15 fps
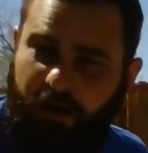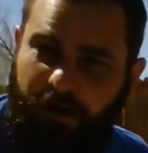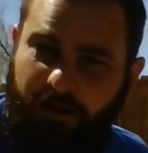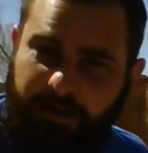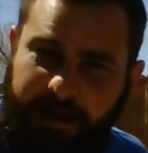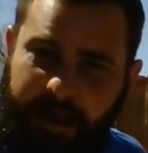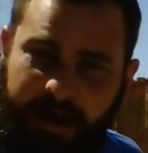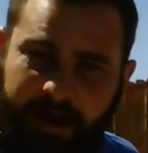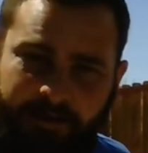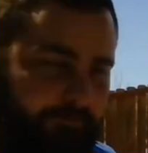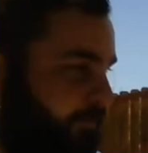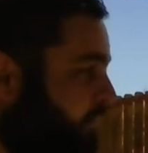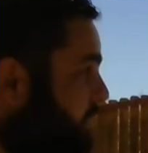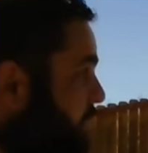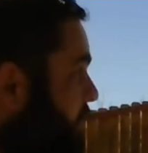all I have
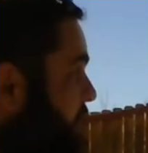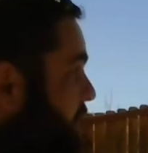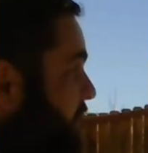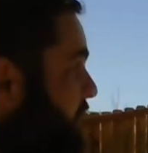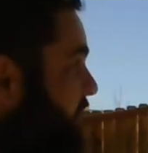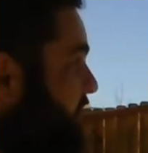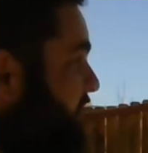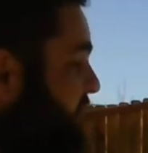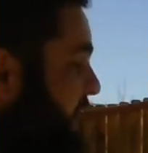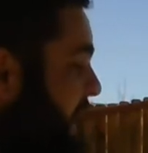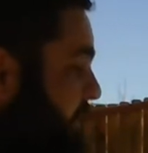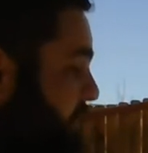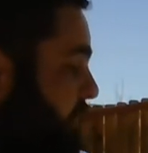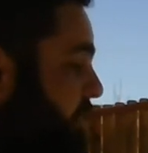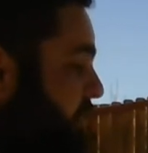on
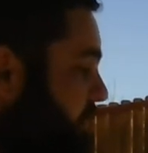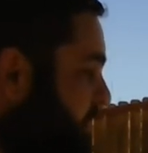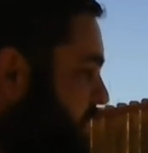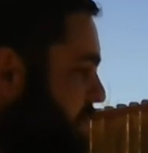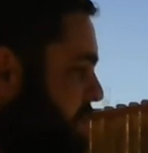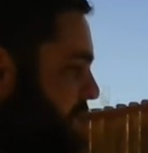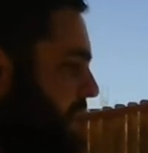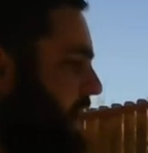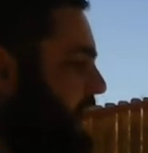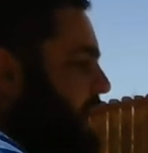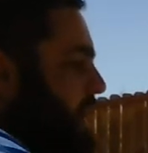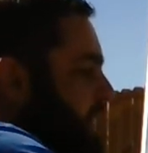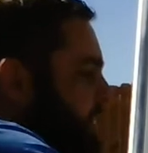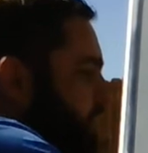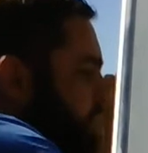Saturn.
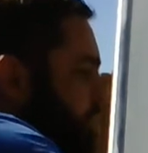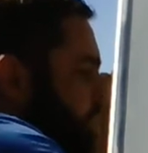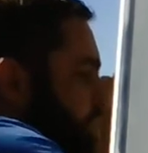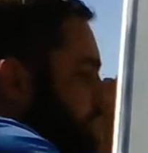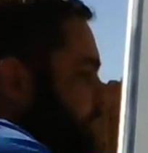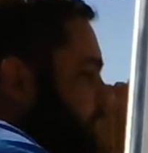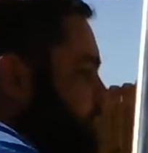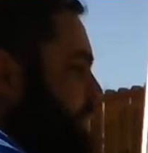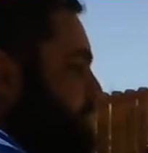and those 3